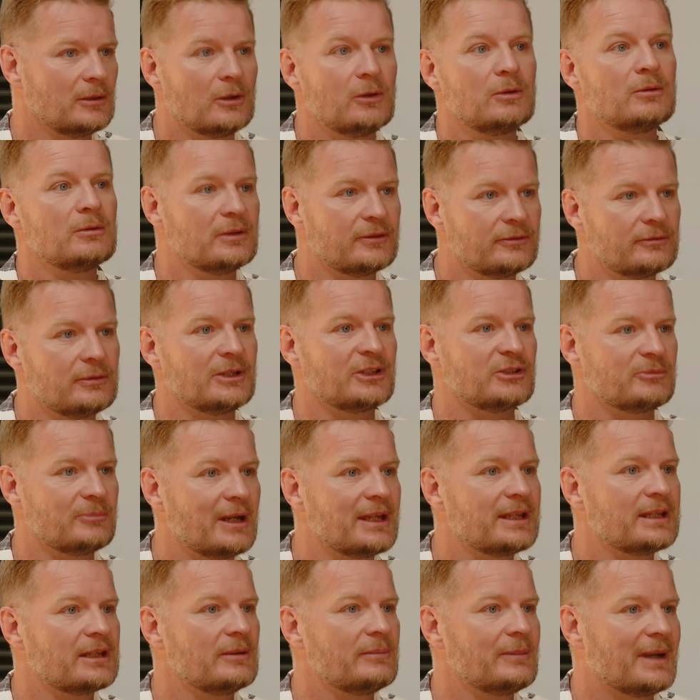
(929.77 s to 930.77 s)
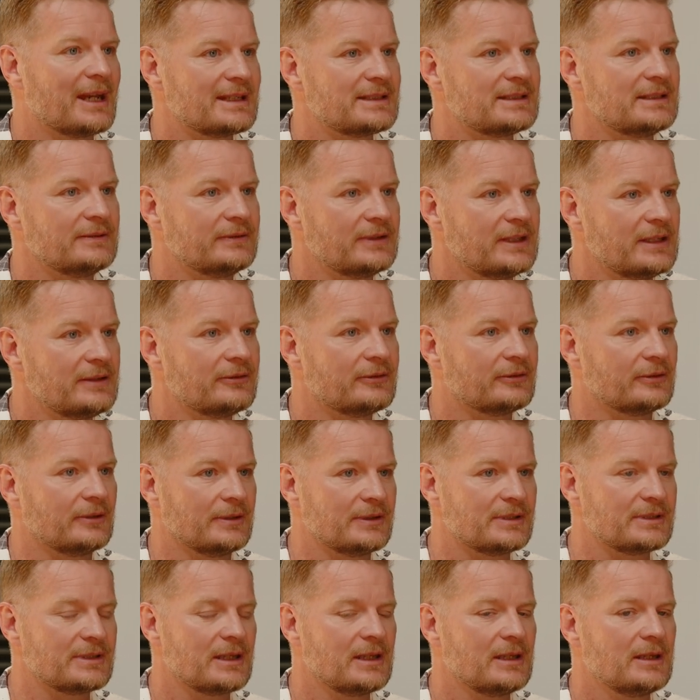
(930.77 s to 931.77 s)
all of which make a massive
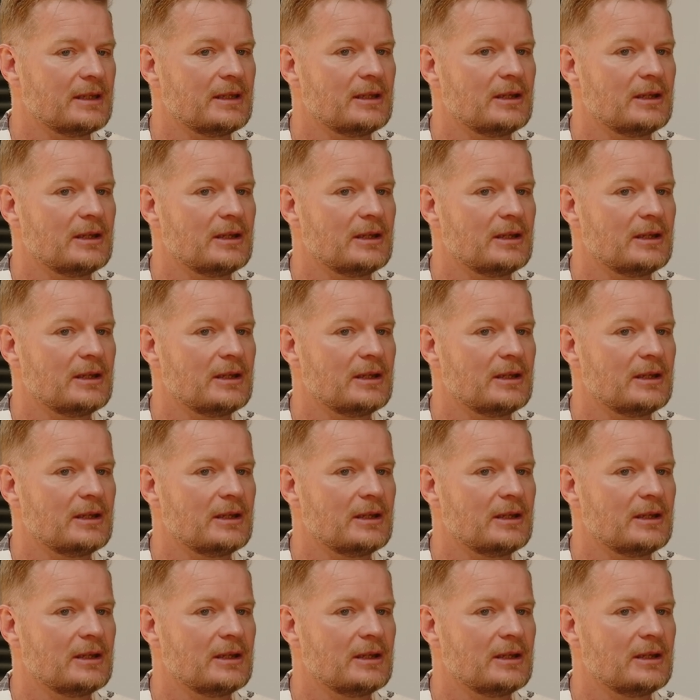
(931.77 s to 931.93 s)
difference.